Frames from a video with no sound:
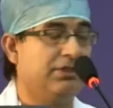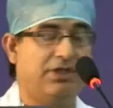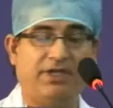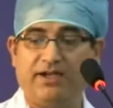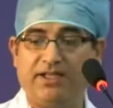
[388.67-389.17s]

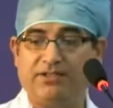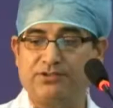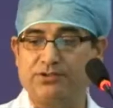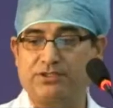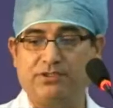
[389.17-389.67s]
The landing
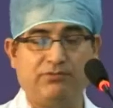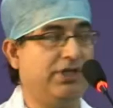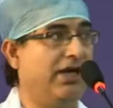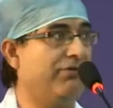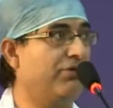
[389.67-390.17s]
zones,
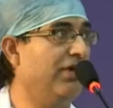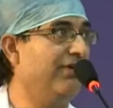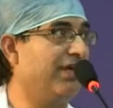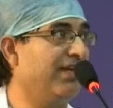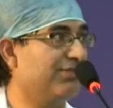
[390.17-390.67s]
we have to
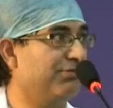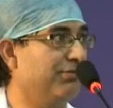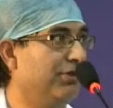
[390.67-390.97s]
have at least